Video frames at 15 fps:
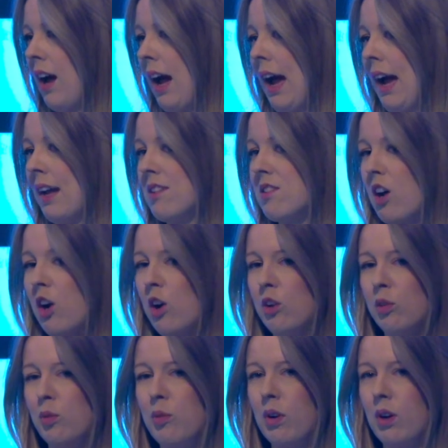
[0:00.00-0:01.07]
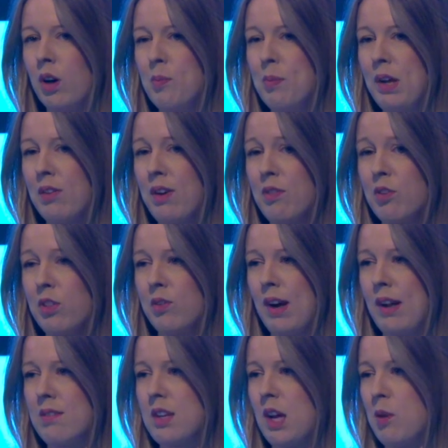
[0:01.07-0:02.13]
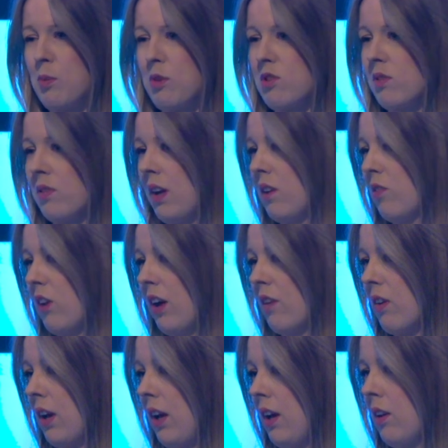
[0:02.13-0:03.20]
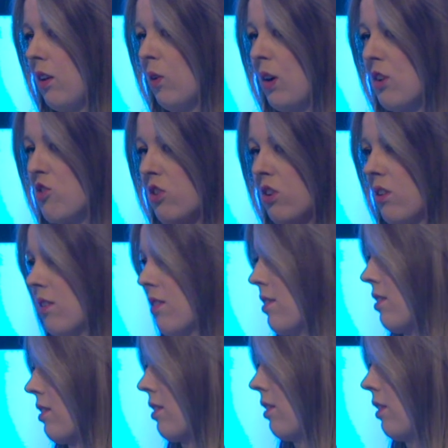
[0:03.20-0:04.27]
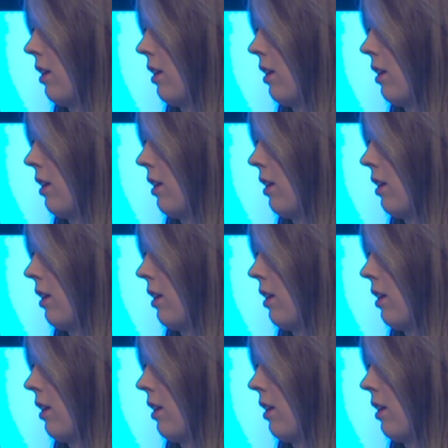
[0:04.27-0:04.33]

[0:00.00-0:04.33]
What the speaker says: And I'll be around for the roundtable, so if any of you have any questions,